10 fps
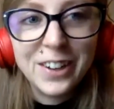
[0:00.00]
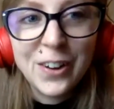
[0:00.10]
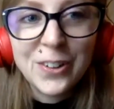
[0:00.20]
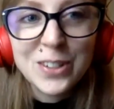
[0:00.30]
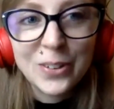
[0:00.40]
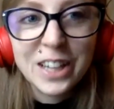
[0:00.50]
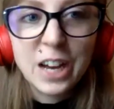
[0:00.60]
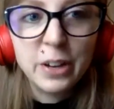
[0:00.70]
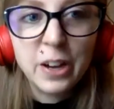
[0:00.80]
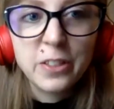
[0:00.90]
also
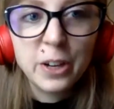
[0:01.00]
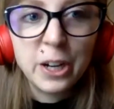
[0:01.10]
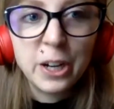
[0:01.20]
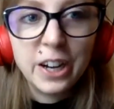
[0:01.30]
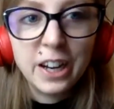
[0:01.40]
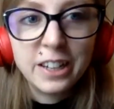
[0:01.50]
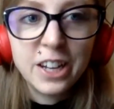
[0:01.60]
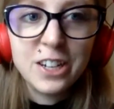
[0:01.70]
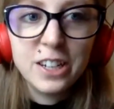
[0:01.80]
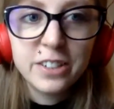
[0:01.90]
allowing other
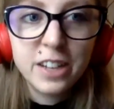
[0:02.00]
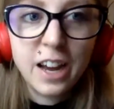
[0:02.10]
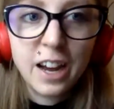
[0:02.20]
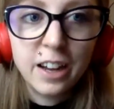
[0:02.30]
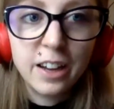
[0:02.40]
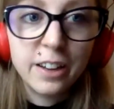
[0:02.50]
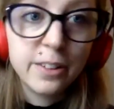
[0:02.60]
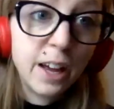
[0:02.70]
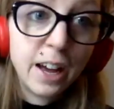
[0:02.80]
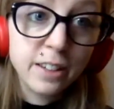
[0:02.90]
attendees to
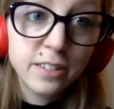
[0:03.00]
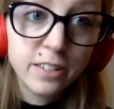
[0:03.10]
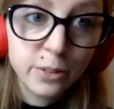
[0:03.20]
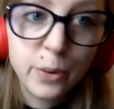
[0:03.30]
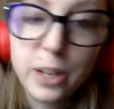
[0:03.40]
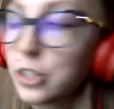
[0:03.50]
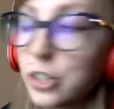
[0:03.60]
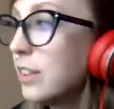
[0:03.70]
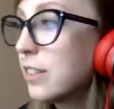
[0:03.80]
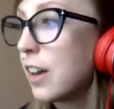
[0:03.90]
ask
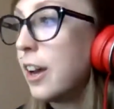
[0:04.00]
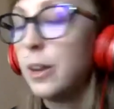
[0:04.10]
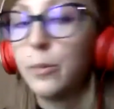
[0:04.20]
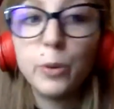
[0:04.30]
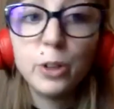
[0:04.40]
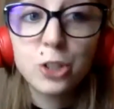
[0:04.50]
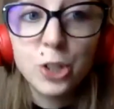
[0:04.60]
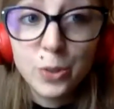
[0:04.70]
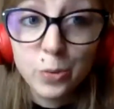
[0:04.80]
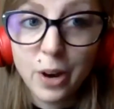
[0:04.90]
questions, I will
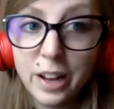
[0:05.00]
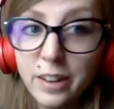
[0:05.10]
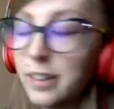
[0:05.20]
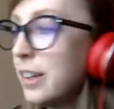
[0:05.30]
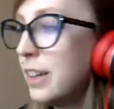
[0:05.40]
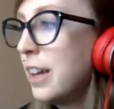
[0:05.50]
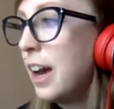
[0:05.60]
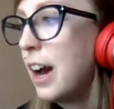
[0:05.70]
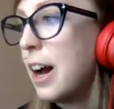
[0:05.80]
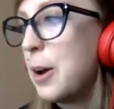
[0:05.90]
choose one.
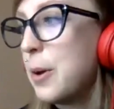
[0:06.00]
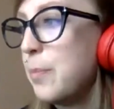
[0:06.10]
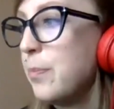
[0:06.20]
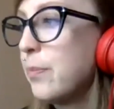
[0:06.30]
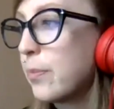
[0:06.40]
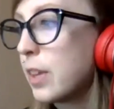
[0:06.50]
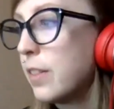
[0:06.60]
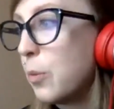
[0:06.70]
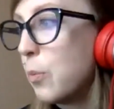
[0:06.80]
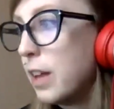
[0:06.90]

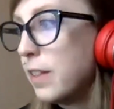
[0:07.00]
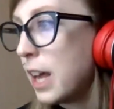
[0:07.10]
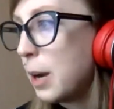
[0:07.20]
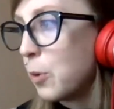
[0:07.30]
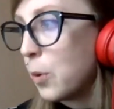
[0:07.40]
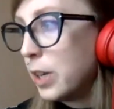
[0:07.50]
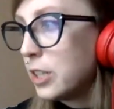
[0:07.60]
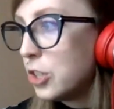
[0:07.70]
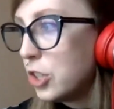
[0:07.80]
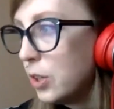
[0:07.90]
The one that I'm going
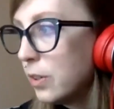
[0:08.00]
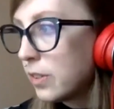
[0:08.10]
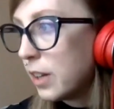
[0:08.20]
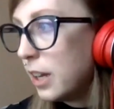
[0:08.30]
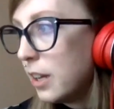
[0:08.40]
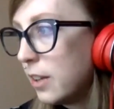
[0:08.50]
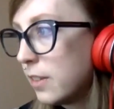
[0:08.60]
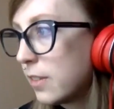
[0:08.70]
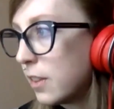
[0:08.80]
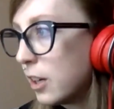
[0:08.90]
to choose
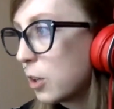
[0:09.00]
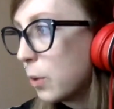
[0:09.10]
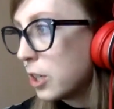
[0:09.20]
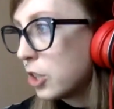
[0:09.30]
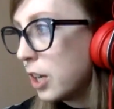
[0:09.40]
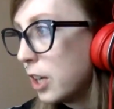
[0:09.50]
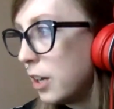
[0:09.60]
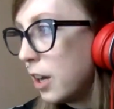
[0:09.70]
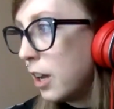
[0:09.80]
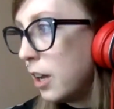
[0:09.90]
is their
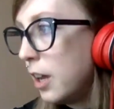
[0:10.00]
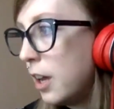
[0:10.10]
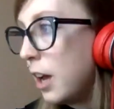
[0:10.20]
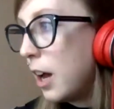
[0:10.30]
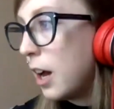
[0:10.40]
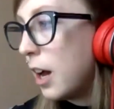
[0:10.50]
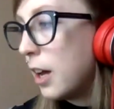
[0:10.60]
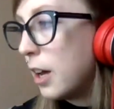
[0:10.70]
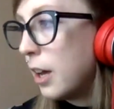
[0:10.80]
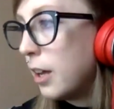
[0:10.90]
question about